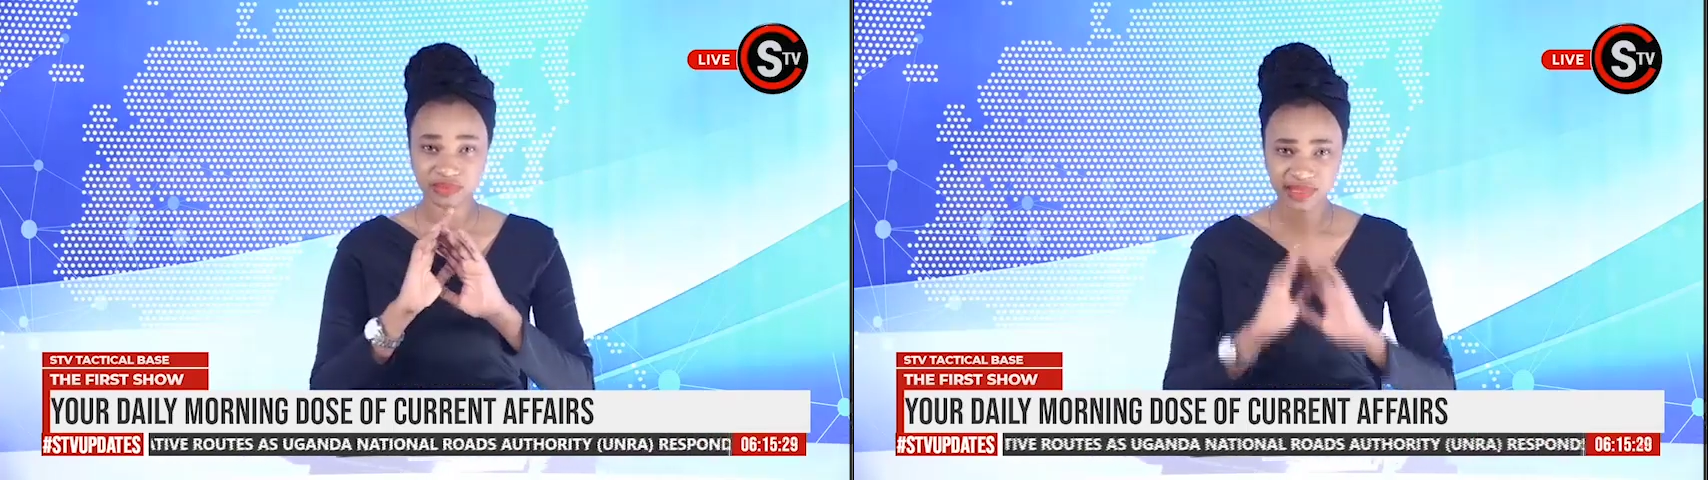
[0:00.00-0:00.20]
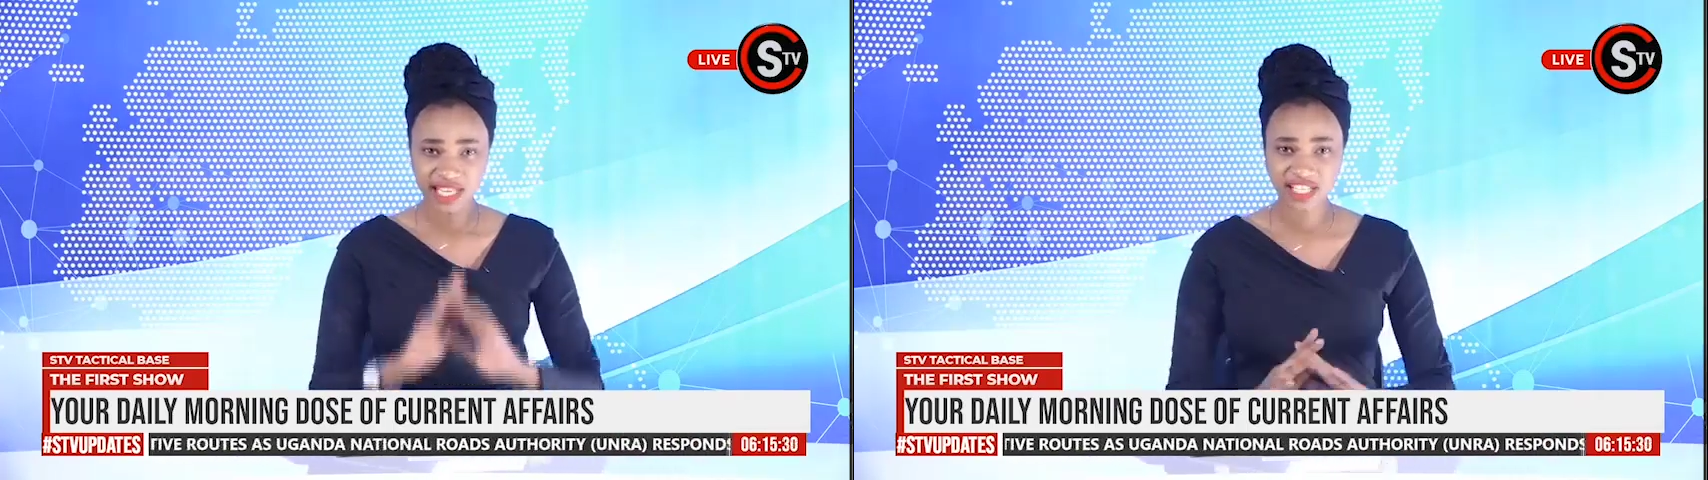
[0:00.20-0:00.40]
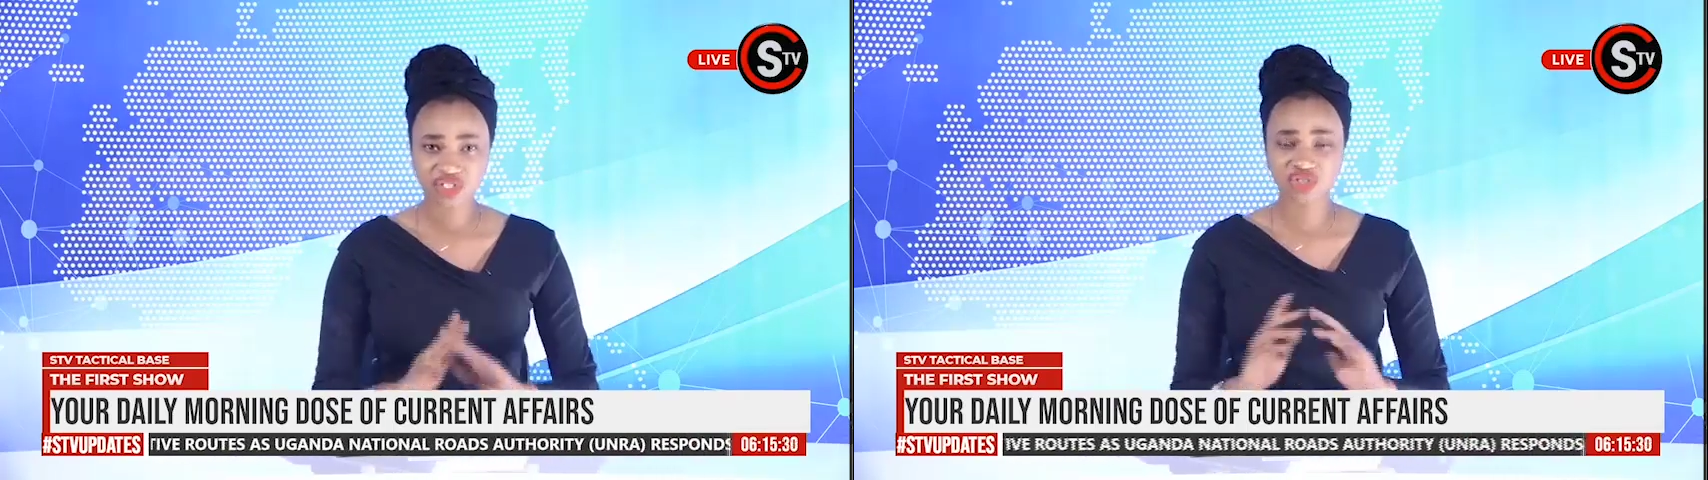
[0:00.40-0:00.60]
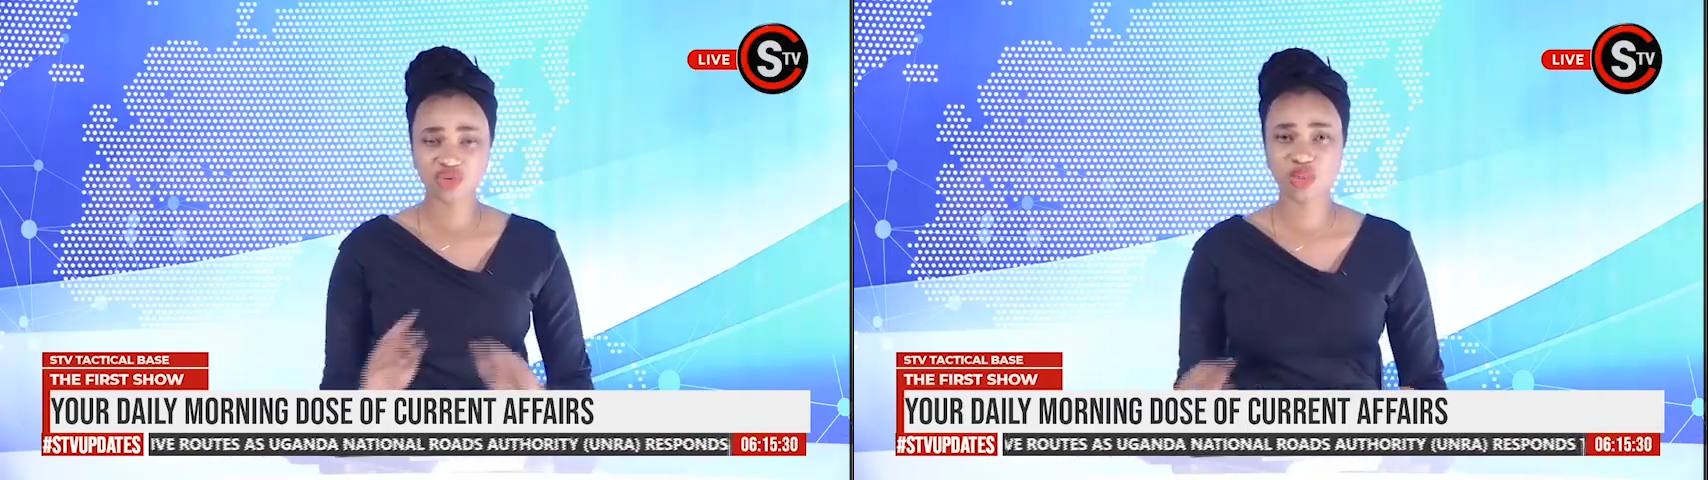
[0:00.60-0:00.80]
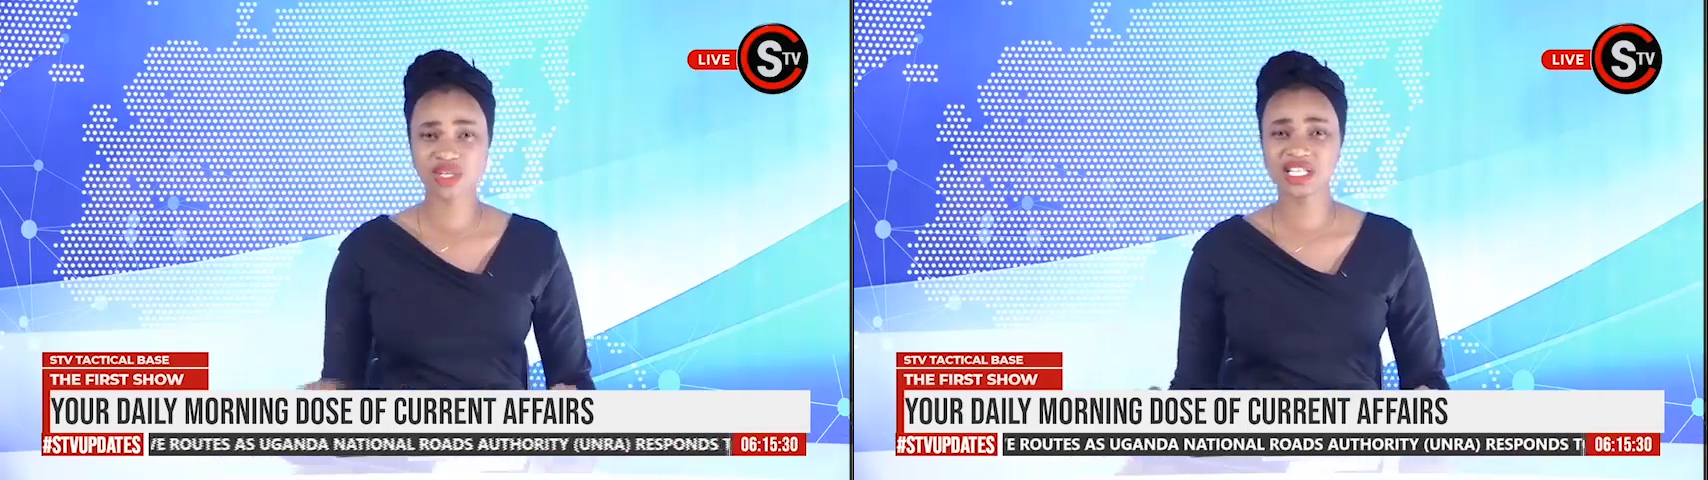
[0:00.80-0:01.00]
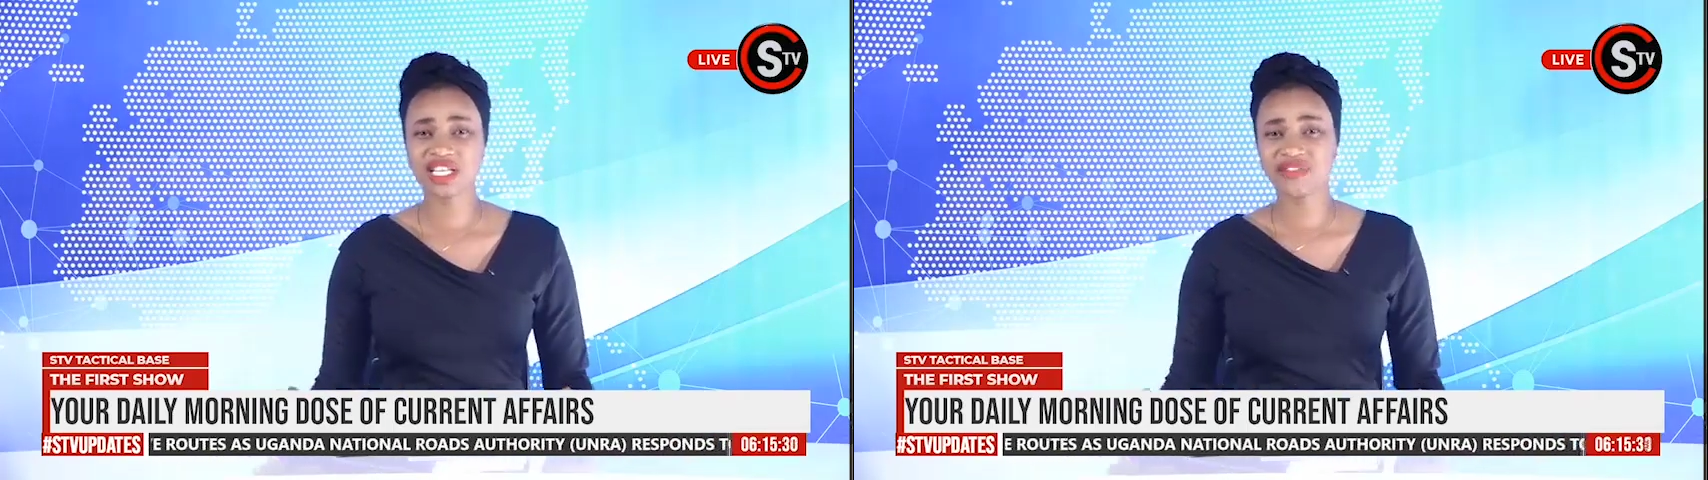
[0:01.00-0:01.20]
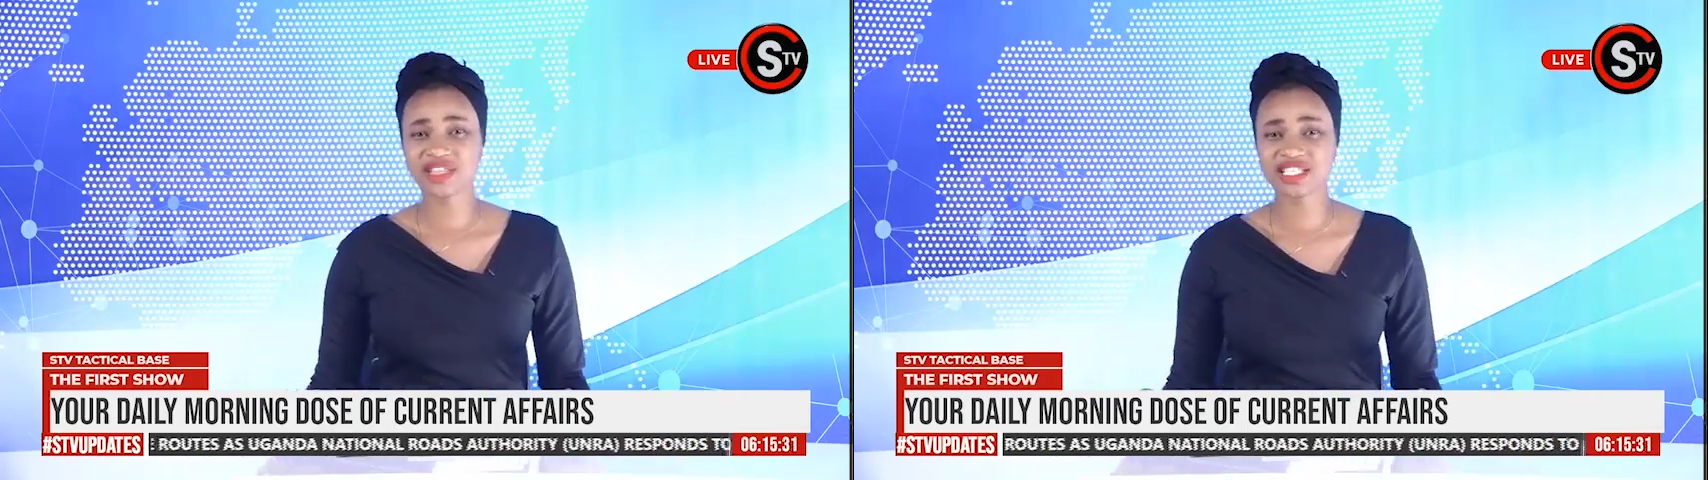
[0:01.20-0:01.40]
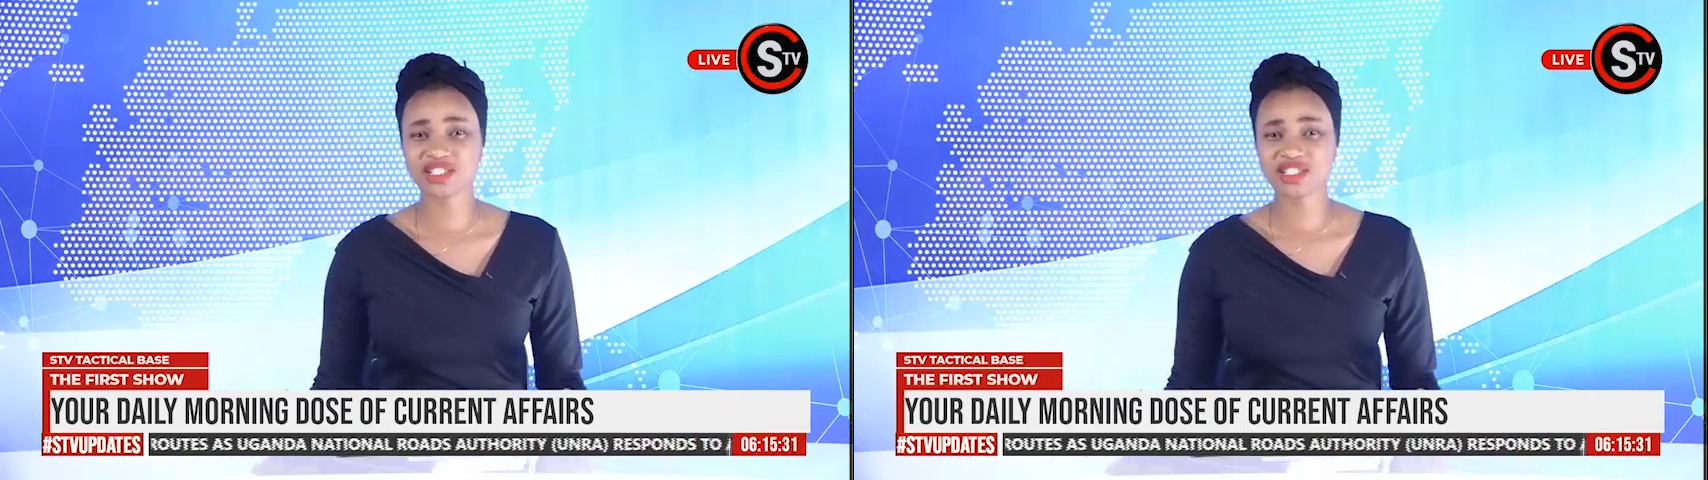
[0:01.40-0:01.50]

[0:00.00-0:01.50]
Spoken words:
ensured that